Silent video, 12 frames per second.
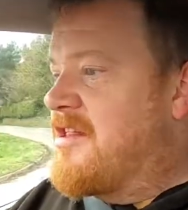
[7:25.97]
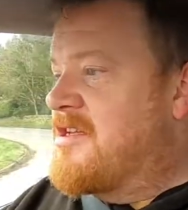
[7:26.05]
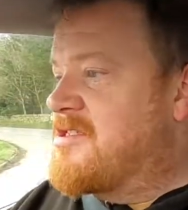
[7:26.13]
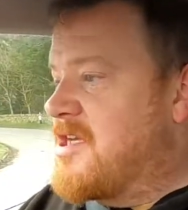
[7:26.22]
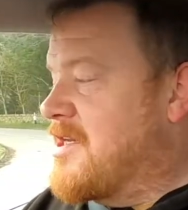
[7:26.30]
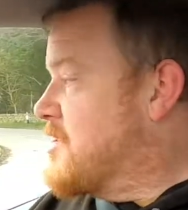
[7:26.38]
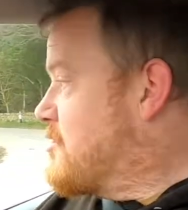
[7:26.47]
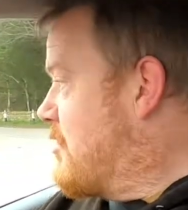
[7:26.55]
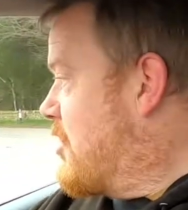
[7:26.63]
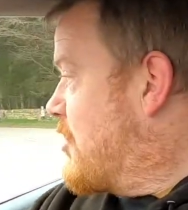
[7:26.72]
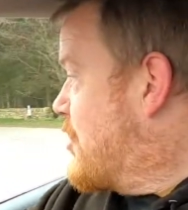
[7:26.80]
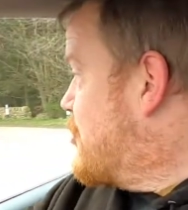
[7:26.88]
Seeing as we're
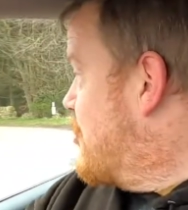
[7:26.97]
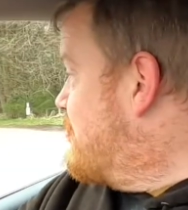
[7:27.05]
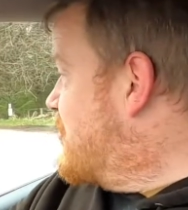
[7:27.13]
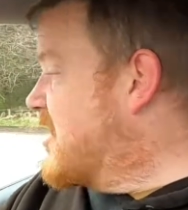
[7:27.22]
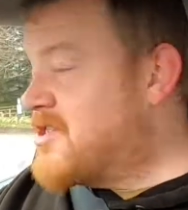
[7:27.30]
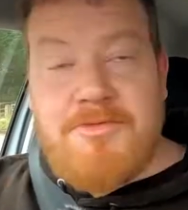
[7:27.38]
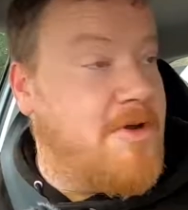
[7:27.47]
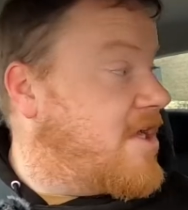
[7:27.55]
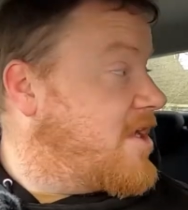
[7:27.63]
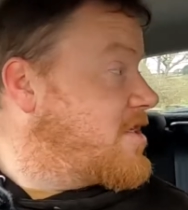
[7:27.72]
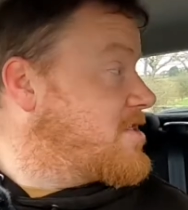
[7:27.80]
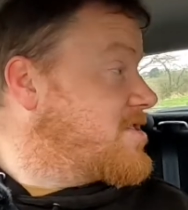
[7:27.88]
on the subject with
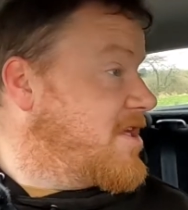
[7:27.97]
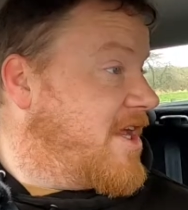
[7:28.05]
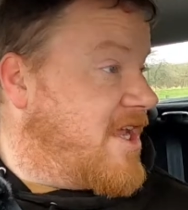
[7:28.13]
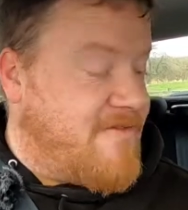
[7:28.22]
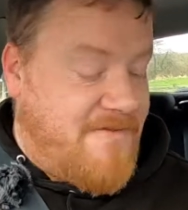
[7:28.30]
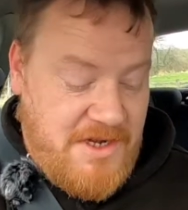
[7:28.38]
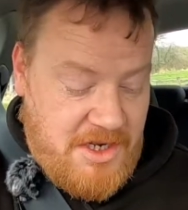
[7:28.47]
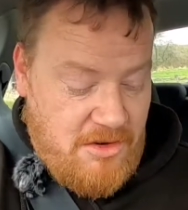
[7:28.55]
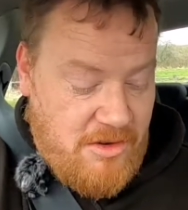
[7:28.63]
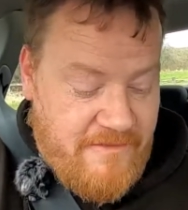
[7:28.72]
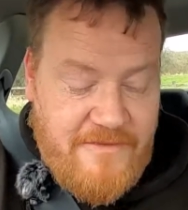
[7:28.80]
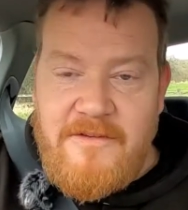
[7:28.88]
today's video
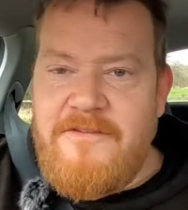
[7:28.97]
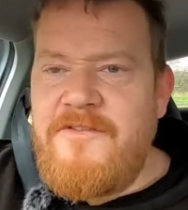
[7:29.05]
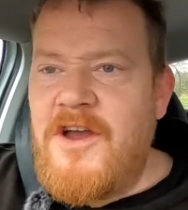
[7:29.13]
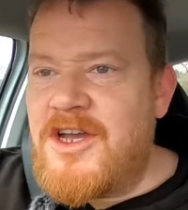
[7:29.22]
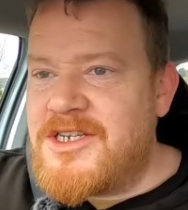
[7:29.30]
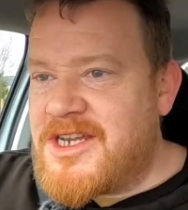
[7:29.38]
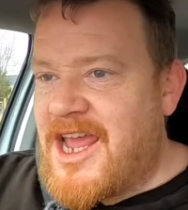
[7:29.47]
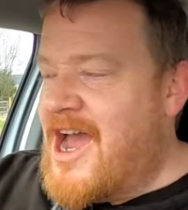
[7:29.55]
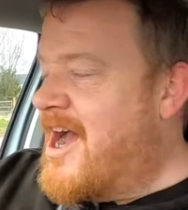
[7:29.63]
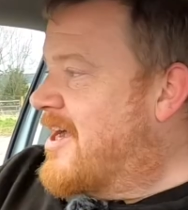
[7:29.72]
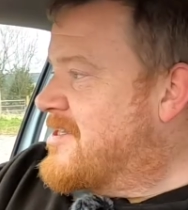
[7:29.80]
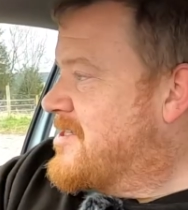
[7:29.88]
of first
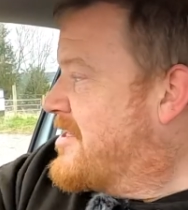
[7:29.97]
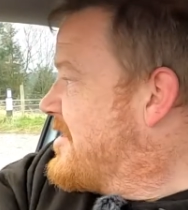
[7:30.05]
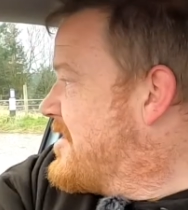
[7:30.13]
cars,